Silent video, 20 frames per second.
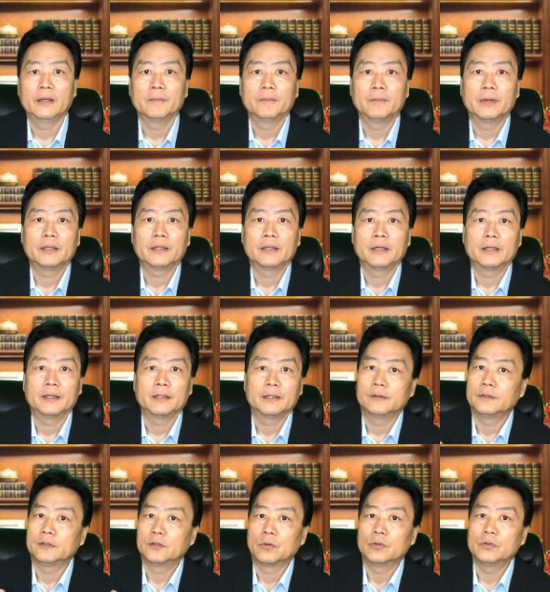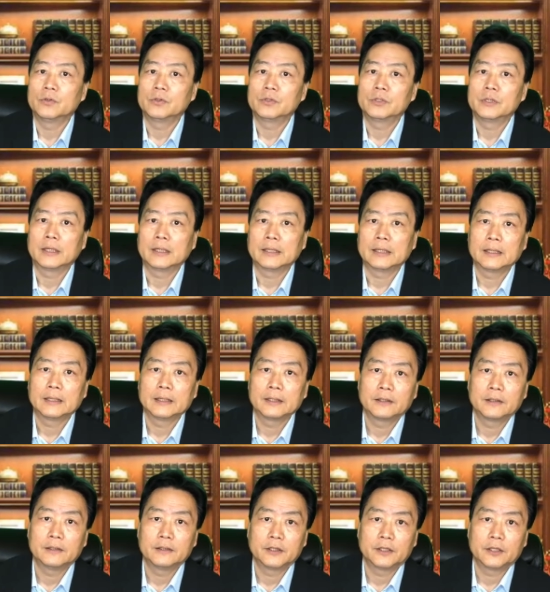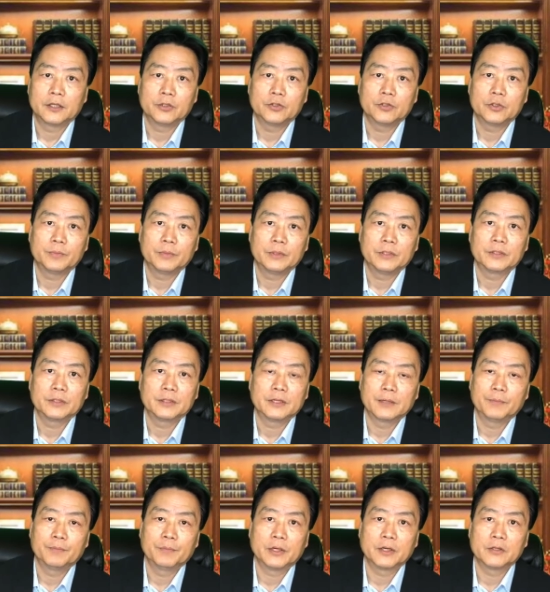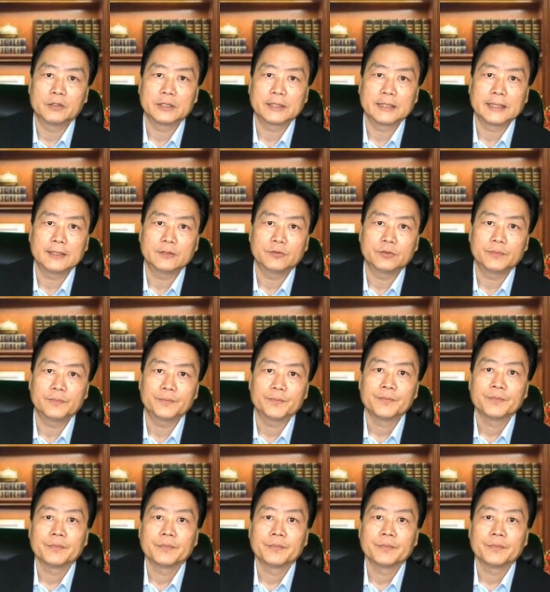but don't use in the kitchen, because the kitchen